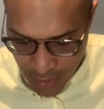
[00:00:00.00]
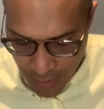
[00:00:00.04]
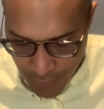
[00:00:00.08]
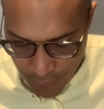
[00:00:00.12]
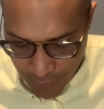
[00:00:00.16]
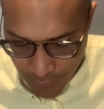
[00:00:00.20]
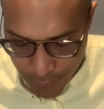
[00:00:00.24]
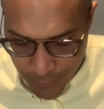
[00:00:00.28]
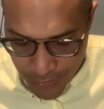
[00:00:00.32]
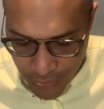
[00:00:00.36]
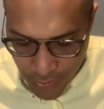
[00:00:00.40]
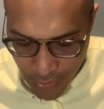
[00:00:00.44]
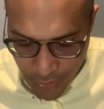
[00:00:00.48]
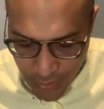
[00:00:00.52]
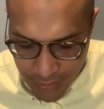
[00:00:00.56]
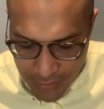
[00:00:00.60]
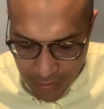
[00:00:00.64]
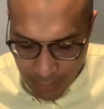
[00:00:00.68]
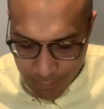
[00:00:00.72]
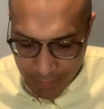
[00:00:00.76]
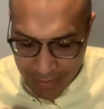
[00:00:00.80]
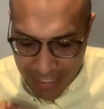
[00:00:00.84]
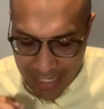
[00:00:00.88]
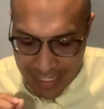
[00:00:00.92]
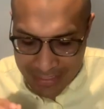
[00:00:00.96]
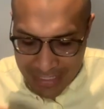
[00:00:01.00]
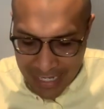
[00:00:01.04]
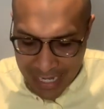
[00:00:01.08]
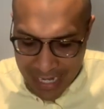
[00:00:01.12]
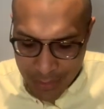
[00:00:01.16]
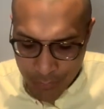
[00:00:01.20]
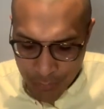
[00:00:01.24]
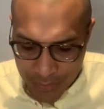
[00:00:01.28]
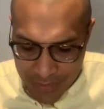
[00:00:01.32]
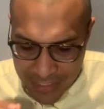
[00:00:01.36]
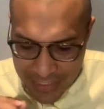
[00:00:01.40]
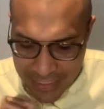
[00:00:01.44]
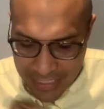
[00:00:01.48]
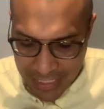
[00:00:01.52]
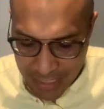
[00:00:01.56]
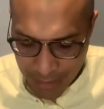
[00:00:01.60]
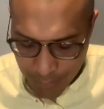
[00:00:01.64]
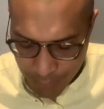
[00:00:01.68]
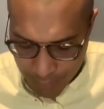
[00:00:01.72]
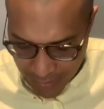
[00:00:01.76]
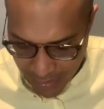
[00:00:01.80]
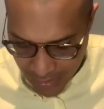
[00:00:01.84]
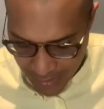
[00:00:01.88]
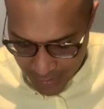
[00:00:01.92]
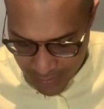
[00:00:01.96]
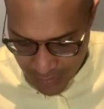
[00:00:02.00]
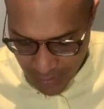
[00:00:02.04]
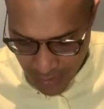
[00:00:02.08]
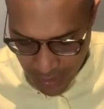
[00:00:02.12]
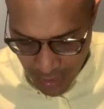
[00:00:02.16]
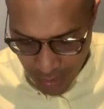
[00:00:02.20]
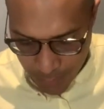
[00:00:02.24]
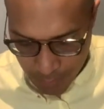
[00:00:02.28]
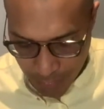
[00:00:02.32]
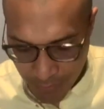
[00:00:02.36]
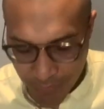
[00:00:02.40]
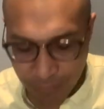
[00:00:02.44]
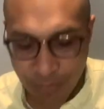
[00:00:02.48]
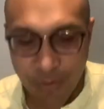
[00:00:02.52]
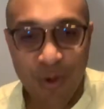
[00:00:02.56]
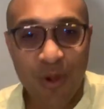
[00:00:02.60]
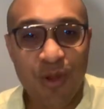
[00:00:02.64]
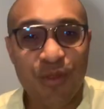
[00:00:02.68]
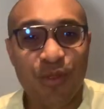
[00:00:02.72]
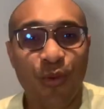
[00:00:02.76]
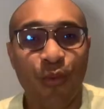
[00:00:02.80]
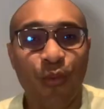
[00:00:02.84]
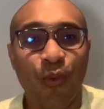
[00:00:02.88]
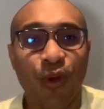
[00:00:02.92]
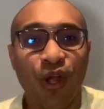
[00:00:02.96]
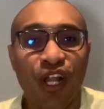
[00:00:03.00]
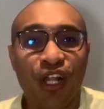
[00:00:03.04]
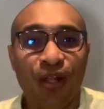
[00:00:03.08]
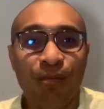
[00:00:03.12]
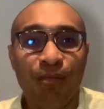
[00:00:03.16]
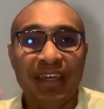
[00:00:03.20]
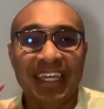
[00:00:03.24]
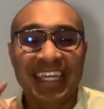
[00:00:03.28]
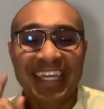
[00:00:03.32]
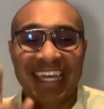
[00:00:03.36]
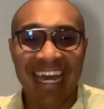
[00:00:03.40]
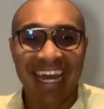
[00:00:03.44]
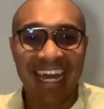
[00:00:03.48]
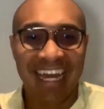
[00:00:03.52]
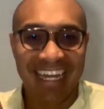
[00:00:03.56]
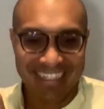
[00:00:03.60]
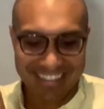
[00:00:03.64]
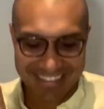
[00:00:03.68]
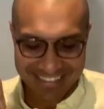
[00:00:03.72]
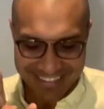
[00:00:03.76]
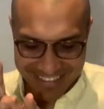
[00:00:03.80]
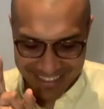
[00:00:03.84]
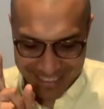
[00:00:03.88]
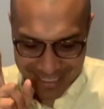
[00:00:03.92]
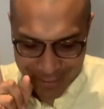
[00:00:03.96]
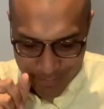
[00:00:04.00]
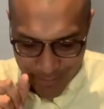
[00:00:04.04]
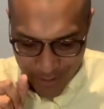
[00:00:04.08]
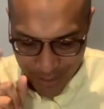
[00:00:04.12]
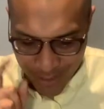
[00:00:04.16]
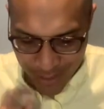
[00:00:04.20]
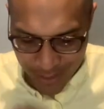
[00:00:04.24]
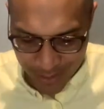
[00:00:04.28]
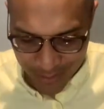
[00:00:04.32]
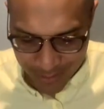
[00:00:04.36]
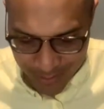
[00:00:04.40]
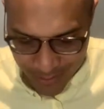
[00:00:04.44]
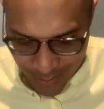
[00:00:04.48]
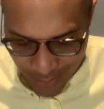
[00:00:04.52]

From eternity past, I was set in place. Before the world began, come on,